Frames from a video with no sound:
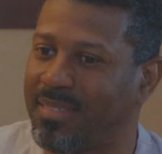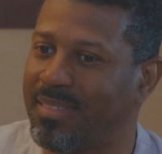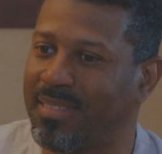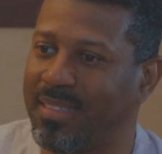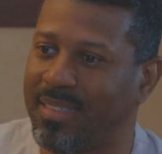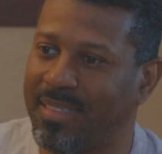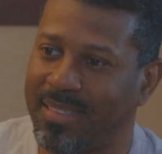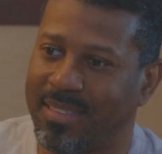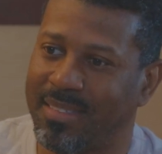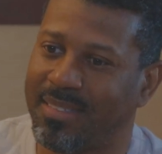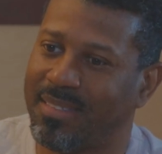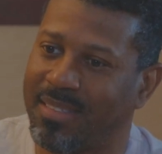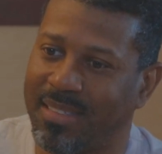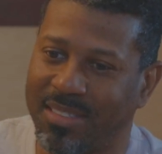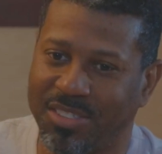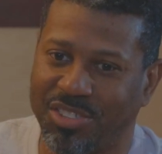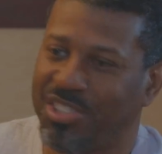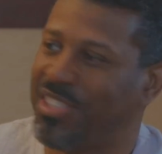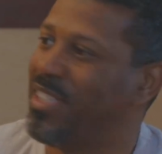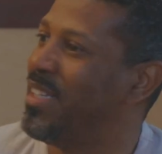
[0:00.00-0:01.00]
did
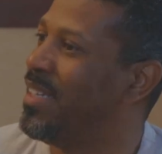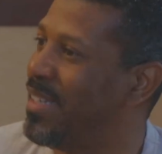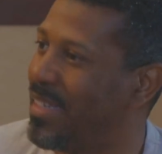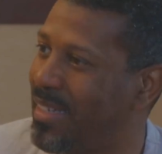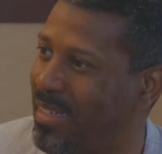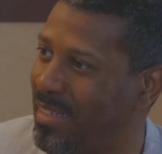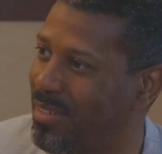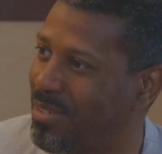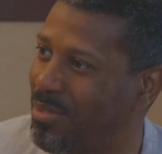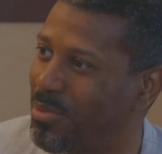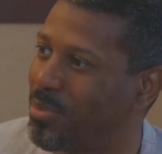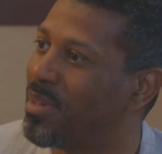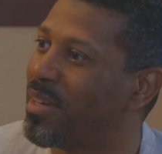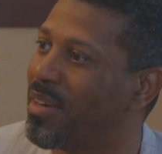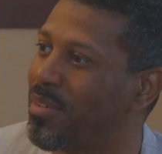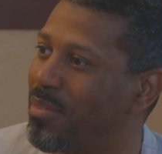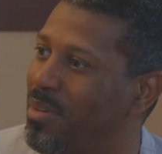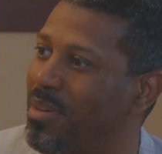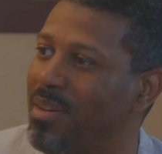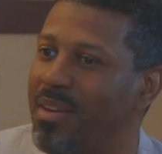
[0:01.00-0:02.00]
the cheating or
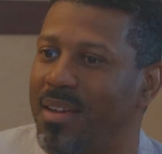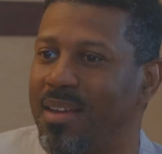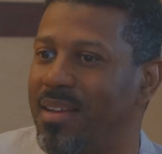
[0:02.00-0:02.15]
whatever.